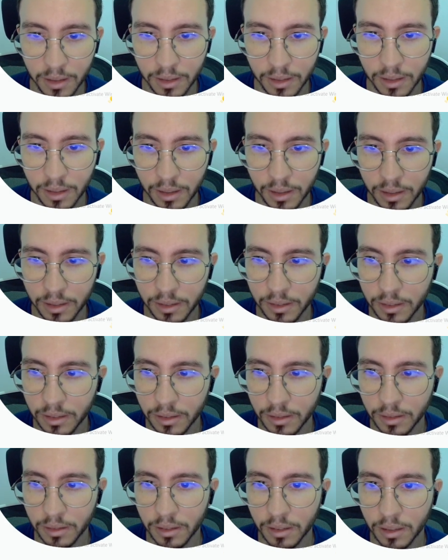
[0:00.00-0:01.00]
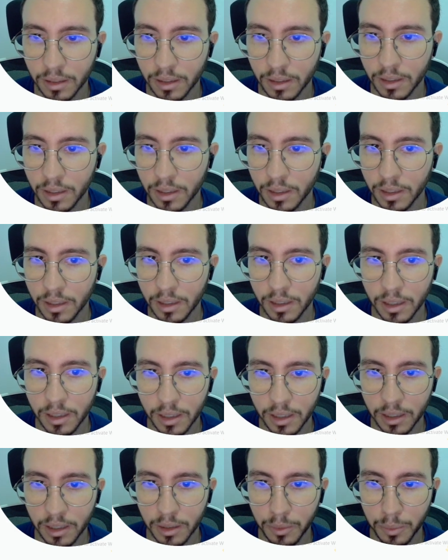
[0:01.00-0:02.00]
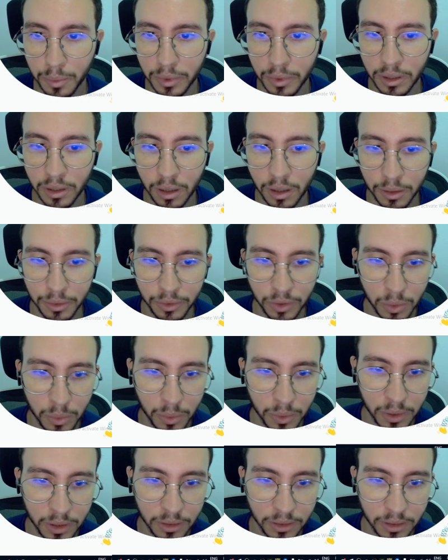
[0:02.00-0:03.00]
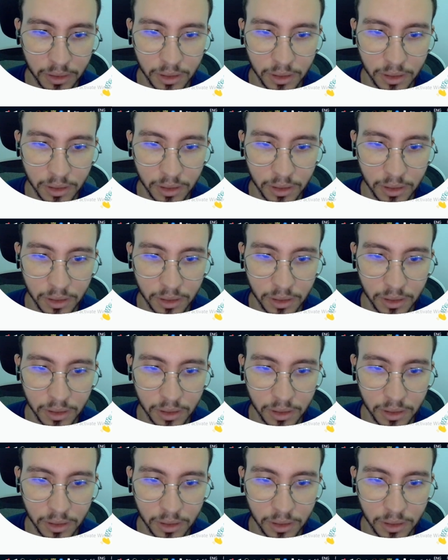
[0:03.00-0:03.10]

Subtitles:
Nice. And we also want